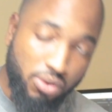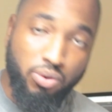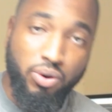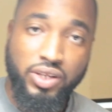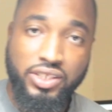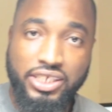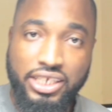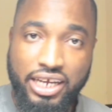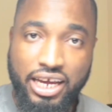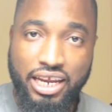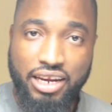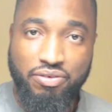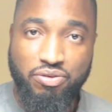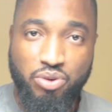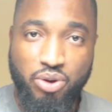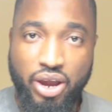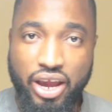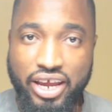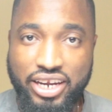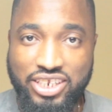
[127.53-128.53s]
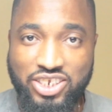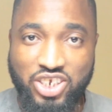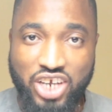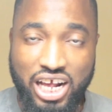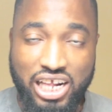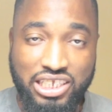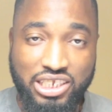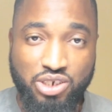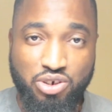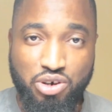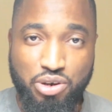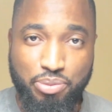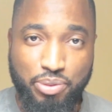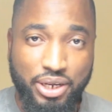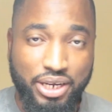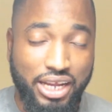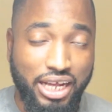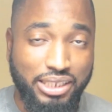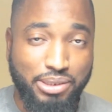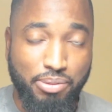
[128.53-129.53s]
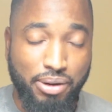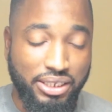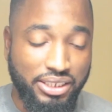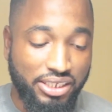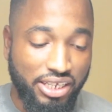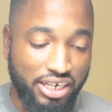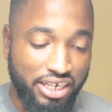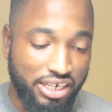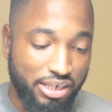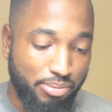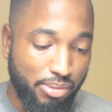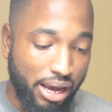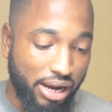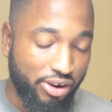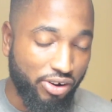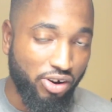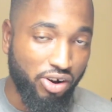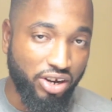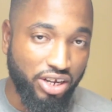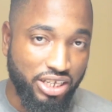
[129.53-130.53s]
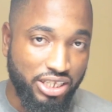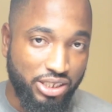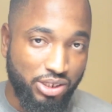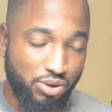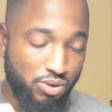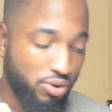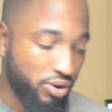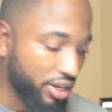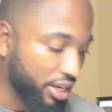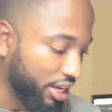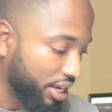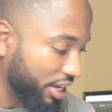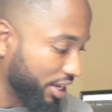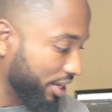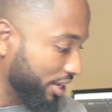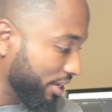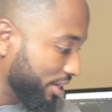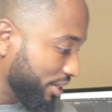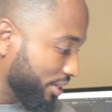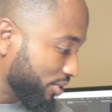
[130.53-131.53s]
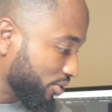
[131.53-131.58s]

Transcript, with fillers: Once again, if you hear any child screaming, that's my son in the background. He's okay.